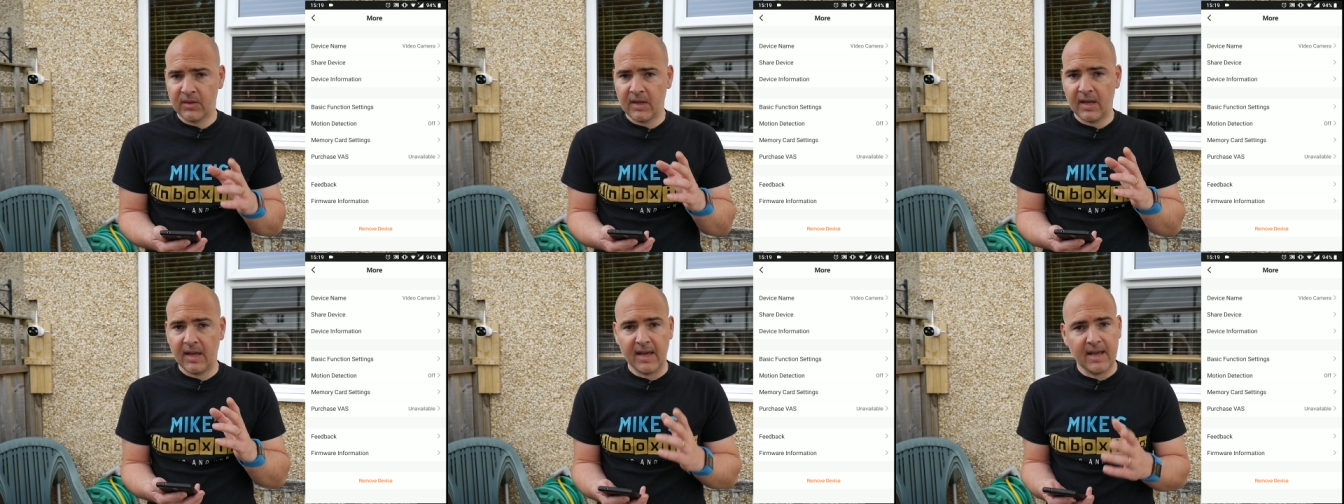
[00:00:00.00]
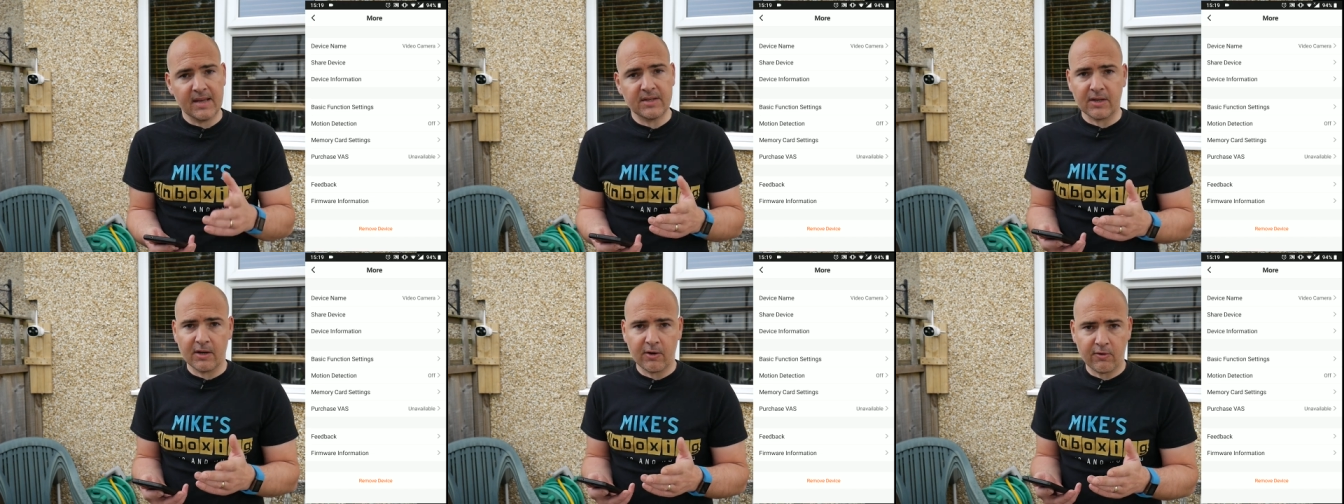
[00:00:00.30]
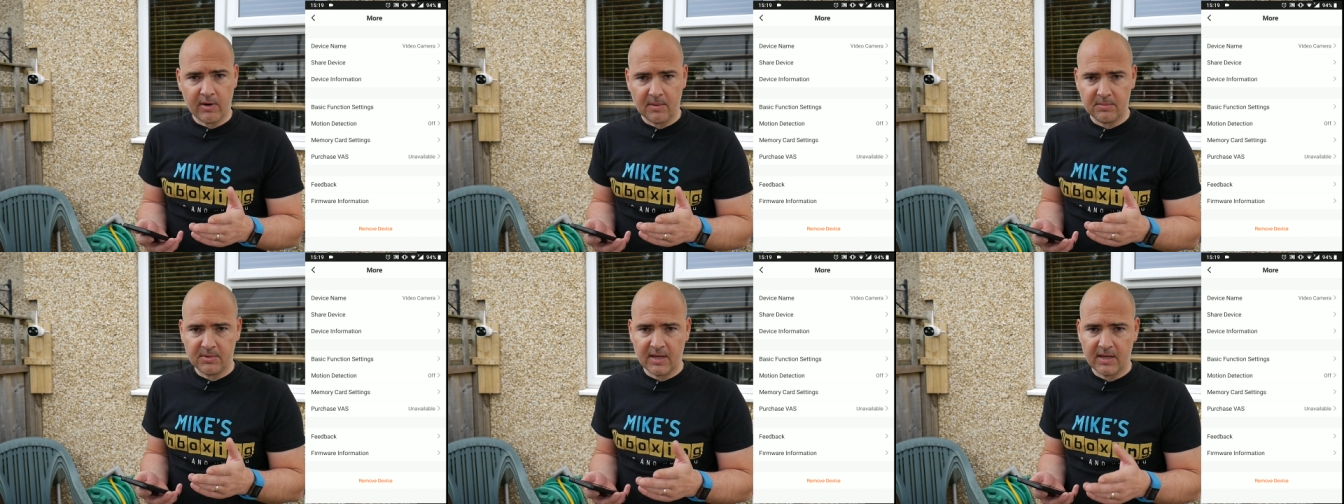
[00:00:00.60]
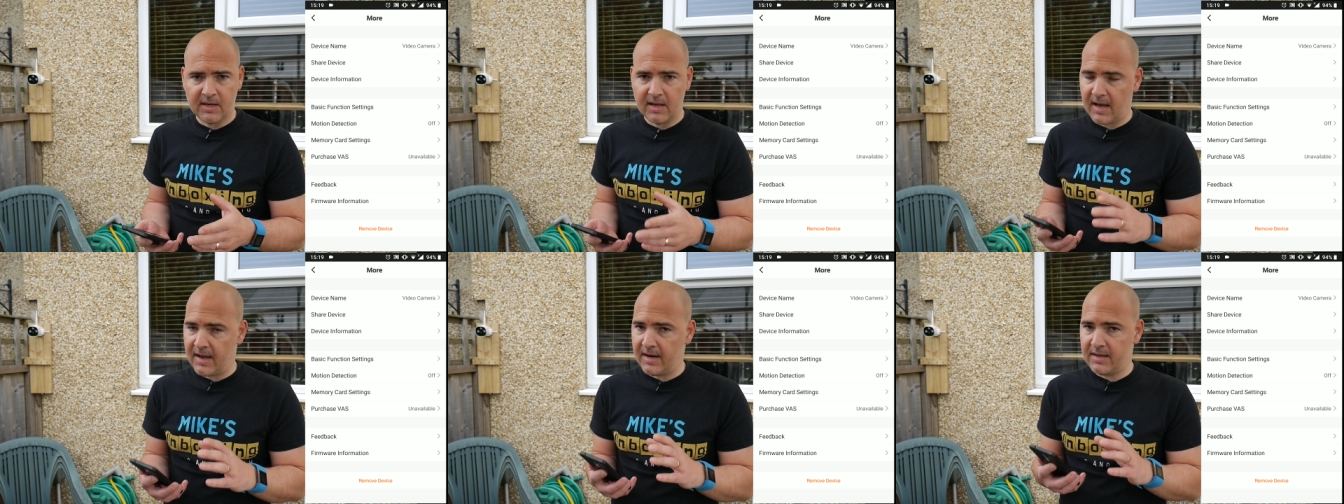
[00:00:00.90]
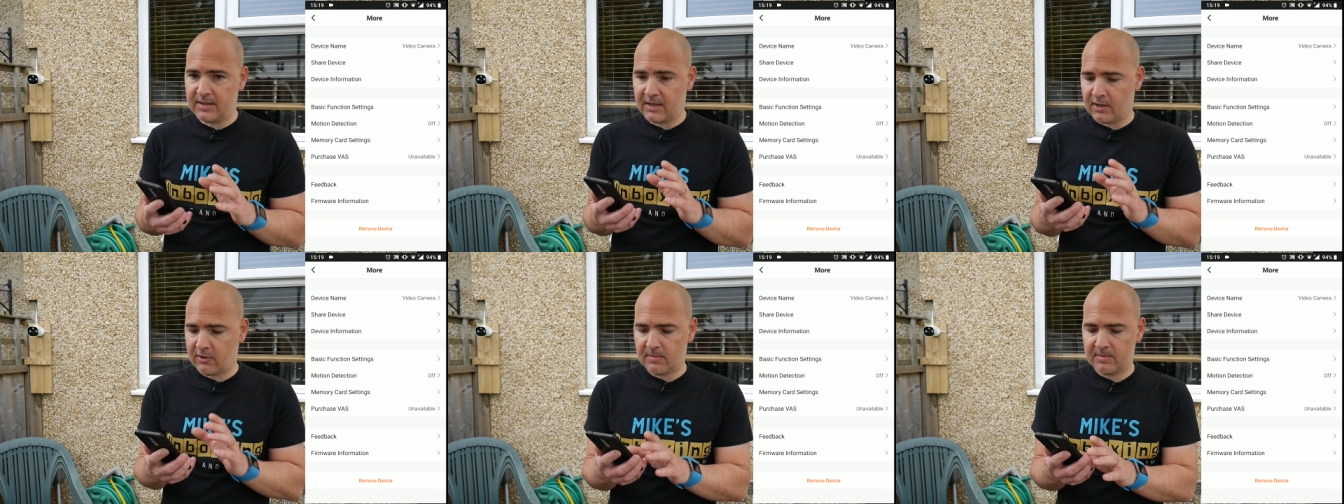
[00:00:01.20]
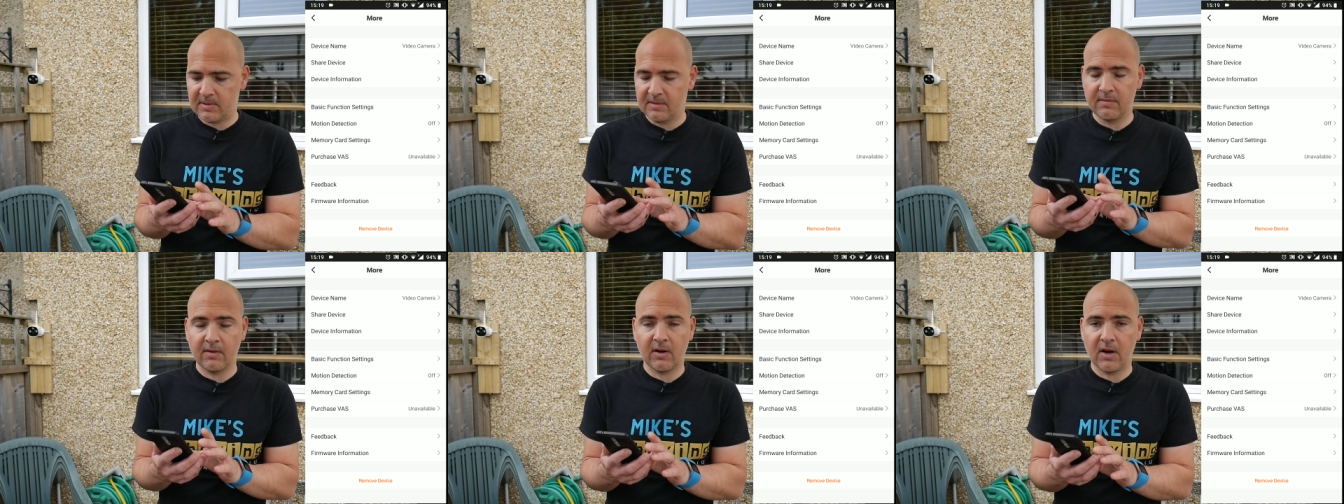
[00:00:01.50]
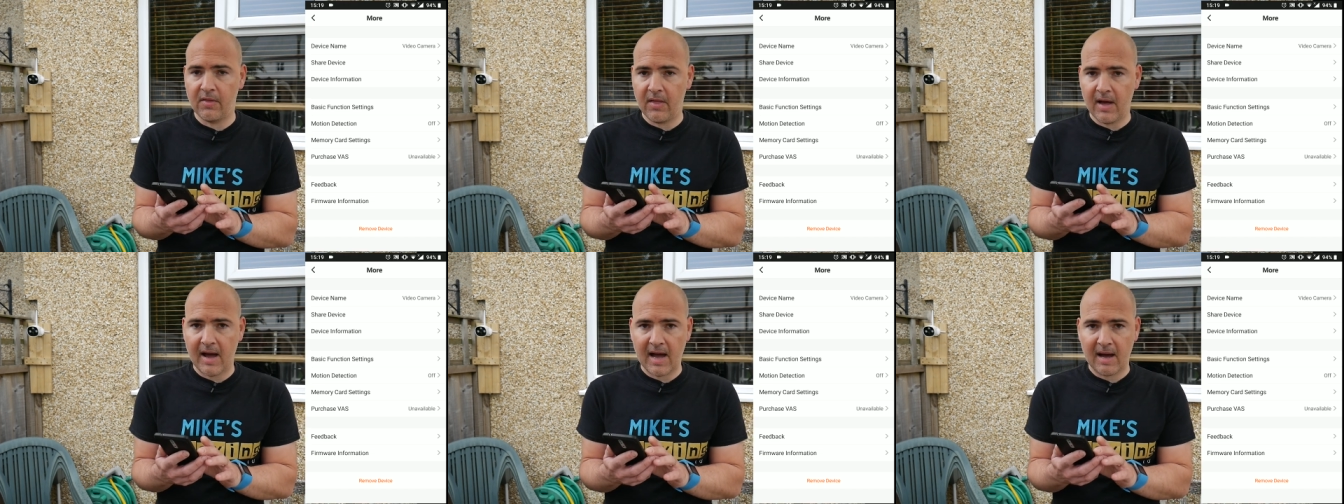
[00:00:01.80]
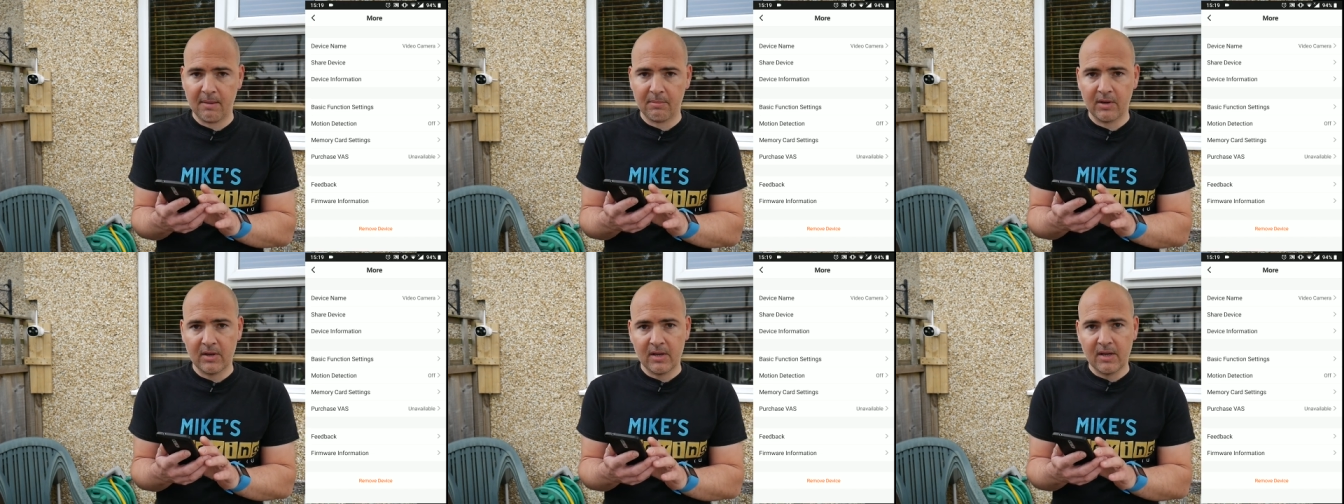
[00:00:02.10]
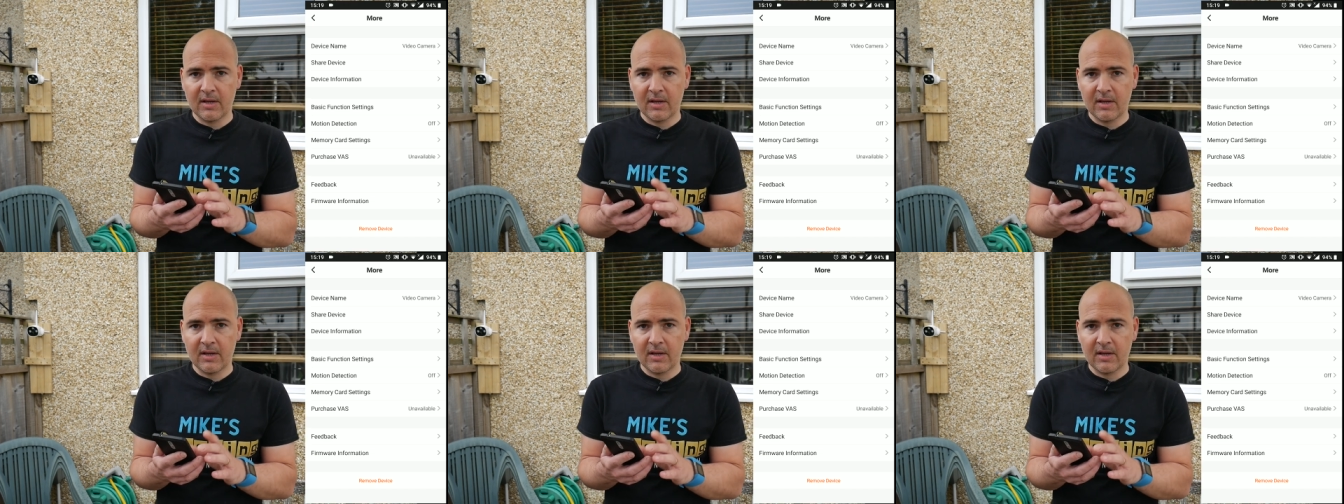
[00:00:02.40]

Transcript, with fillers: It is encrypted and is encrypted via the app.